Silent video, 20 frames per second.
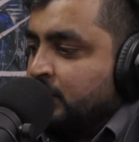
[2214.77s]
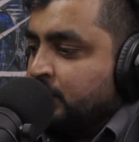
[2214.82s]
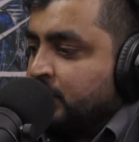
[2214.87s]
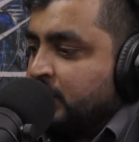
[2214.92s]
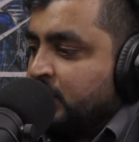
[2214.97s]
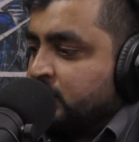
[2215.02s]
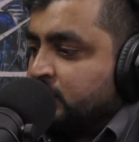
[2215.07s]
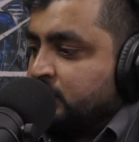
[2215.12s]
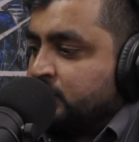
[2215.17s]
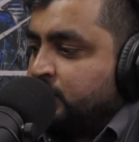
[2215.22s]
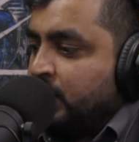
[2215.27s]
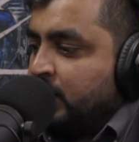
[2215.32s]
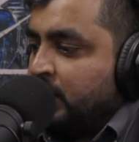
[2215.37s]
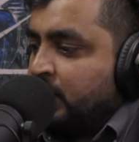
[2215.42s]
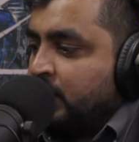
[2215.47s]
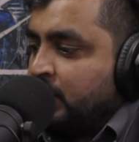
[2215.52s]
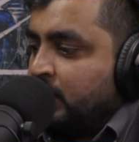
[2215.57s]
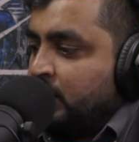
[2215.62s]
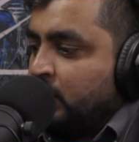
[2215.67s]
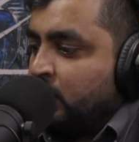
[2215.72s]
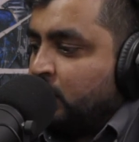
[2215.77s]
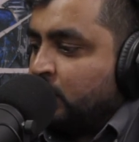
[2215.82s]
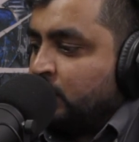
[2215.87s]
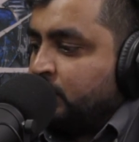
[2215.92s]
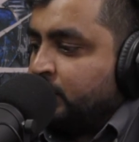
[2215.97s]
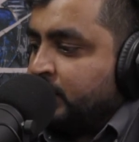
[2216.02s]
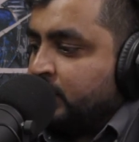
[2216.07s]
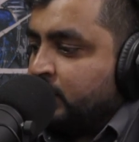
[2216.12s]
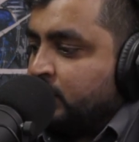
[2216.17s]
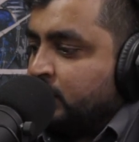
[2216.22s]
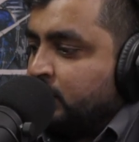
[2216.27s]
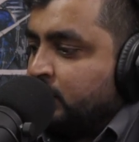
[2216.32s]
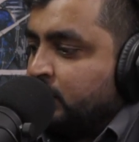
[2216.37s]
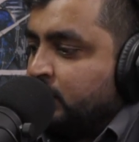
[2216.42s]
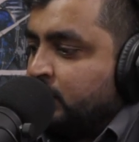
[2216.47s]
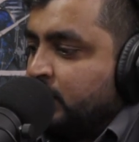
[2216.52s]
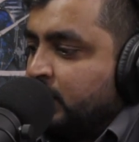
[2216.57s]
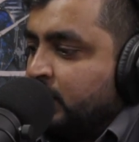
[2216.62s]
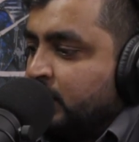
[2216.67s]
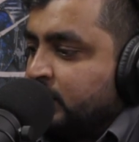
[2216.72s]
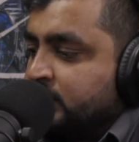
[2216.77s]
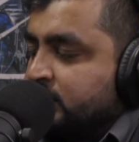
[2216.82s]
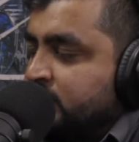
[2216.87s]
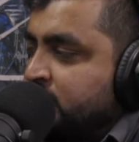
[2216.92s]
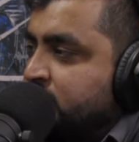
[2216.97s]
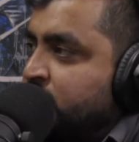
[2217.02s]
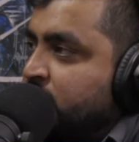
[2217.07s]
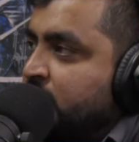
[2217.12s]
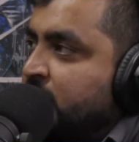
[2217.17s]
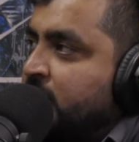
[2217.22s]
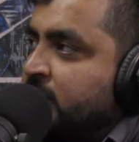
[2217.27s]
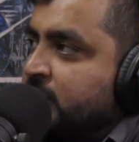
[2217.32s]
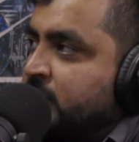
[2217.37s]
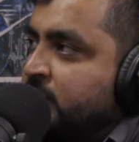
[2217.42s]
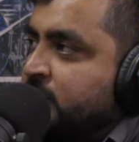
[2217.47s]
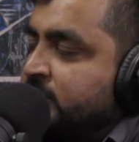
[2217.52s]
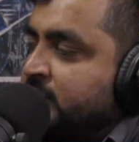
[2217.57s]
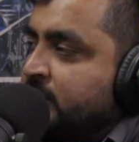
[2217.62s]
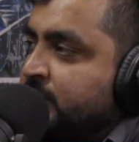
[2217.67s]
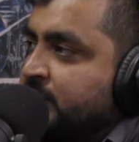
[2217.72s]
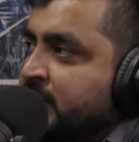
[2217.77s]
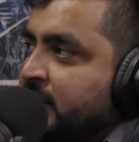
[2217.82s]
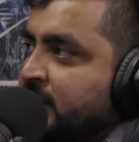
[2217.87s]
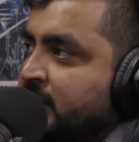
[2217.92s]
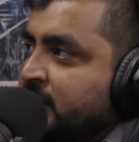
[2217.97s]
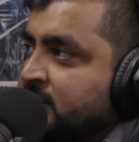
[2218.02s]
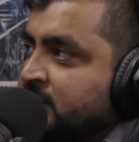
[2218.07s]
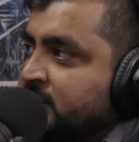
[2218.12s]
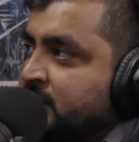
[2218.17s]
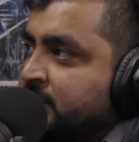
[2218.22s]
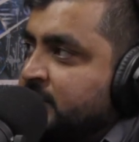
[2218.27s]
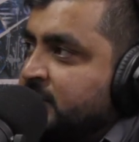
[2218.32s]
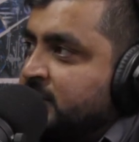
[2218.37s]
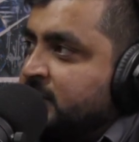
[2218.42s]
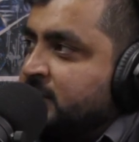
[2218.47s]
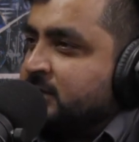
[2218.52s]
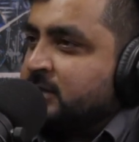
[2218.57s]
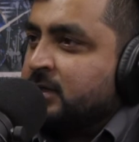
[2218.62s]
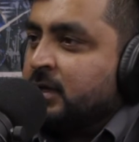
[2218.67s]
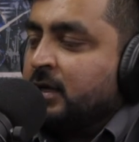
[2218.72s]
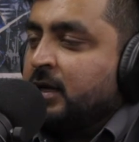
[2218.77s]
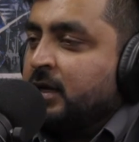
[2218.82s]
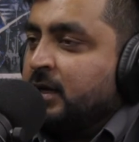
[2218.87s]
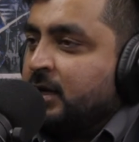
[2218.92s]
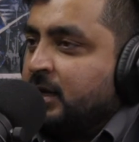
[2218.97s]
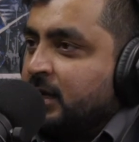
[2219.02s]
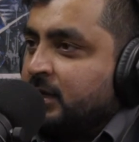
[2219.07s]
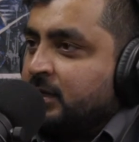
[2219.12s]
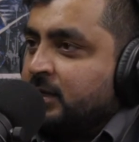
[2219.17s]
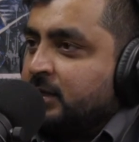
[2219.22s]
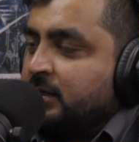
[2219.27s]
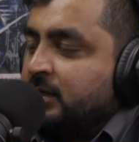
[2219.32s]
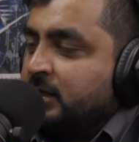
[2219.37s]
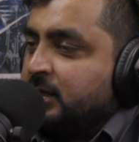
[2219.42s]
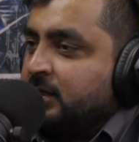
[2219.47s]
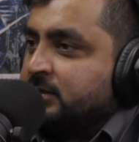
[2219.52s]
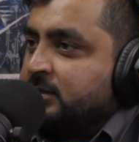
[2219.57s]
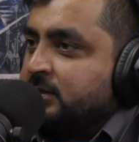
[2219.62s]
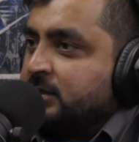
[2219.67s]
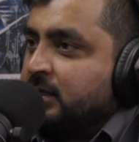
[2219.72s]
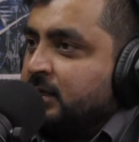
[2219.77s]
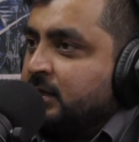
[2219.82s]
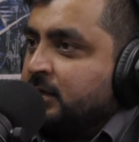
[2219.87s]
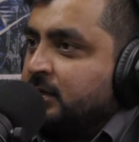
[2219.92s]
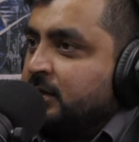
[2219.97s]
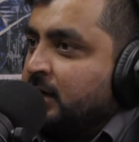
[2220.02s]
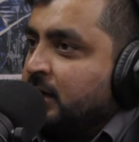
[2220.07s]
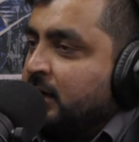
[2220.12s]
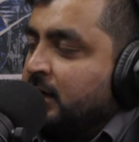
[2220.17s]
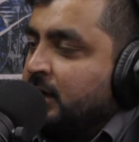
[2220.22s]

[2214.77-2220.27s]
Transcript: because all we do is just work closely with our customers, get their needs in,